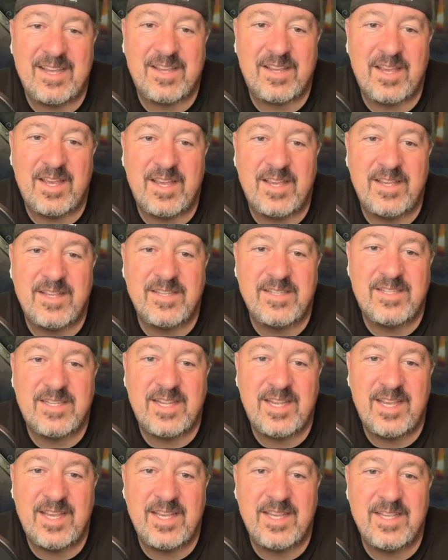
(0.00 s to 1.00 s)
is
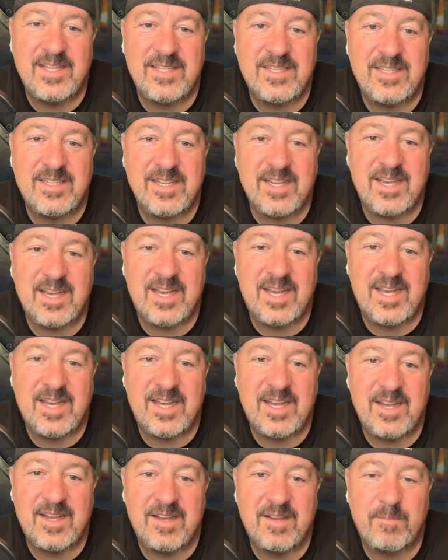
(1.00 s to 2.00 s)
his
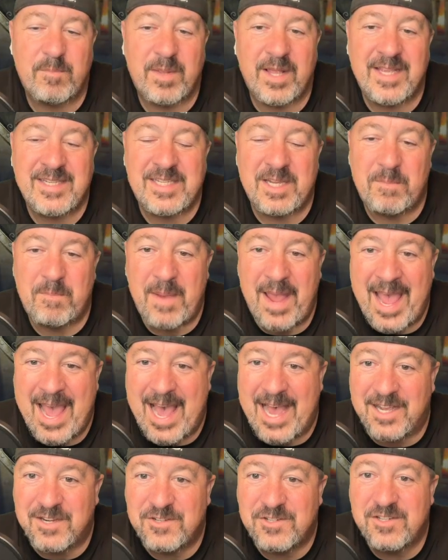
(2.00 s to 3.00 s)
Blessed
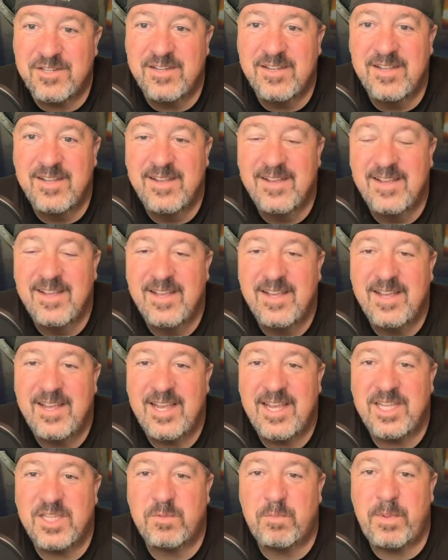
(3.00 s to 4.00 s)
Bash,
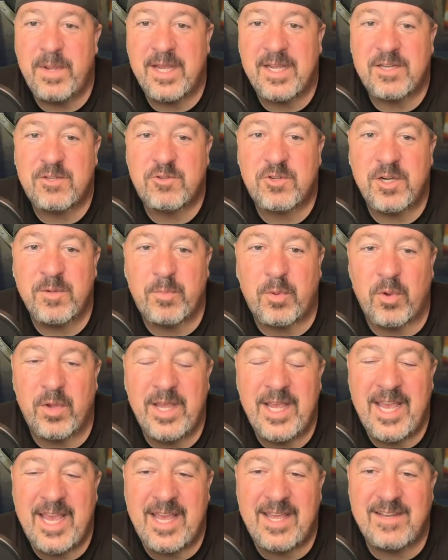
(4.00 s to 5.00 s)
his big triple
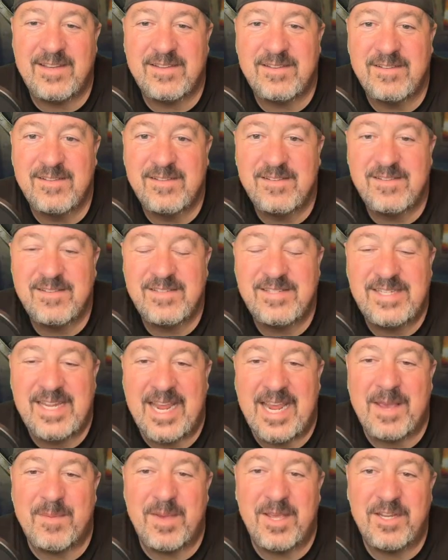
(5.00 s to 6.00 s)
hit
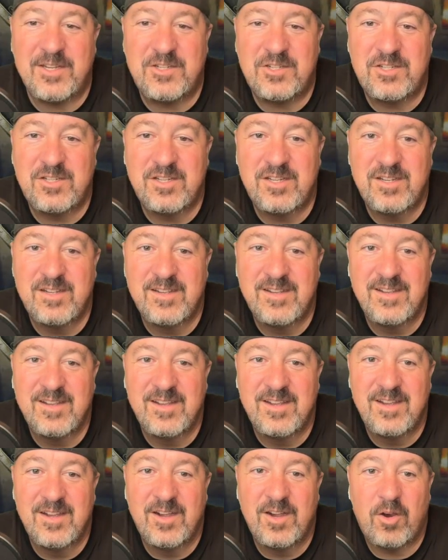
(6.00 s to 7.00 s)
damage,
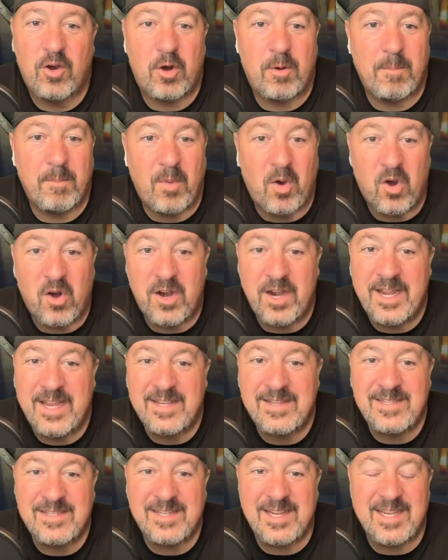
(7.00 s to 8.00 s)
or
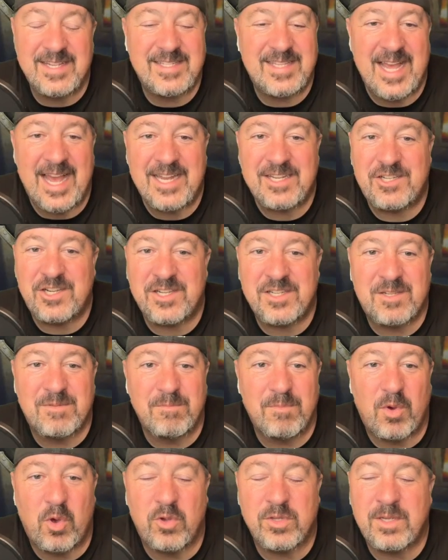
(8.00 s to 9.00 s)
Marius, is that just
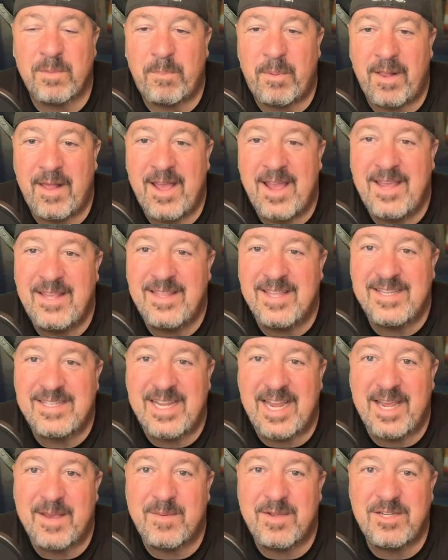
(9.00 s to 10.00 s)
multiplying the
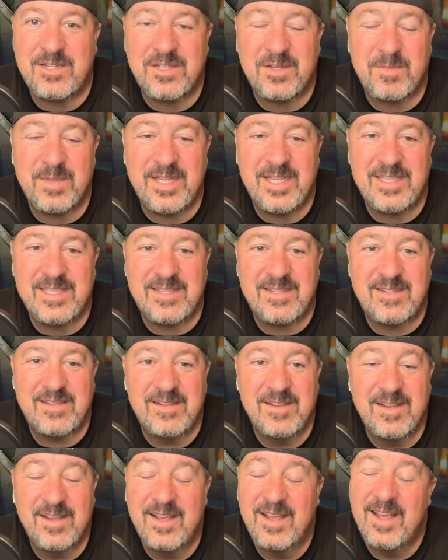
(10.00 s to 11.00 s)
damage? Some of these,
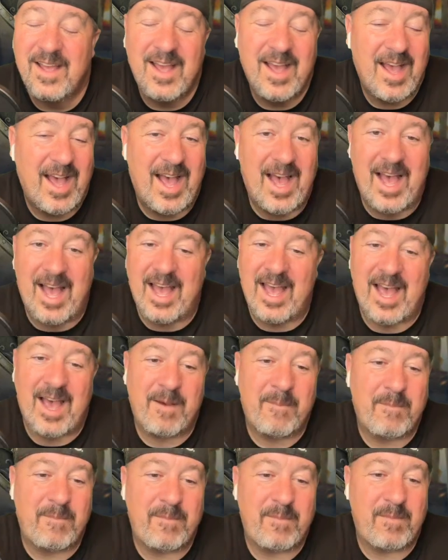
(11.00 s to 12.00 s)

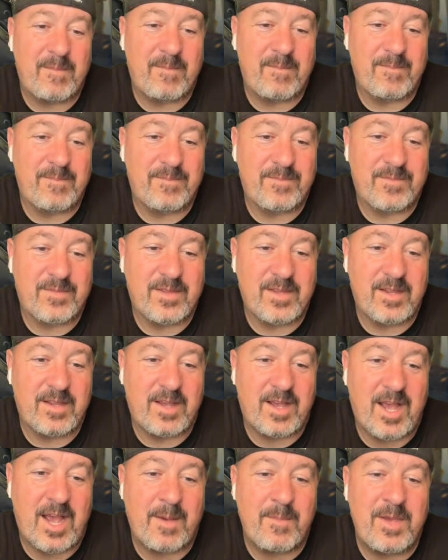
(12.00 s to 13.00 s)
I'm
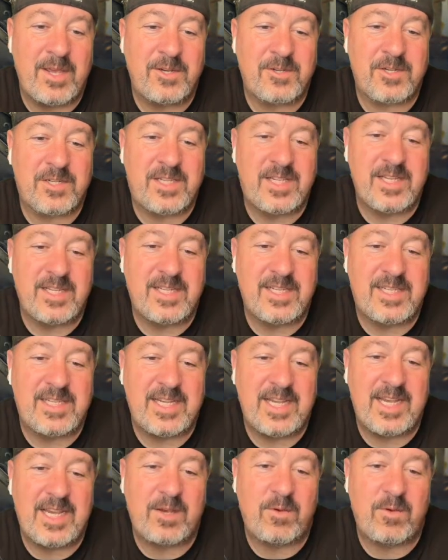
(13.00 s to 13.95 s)
interested to see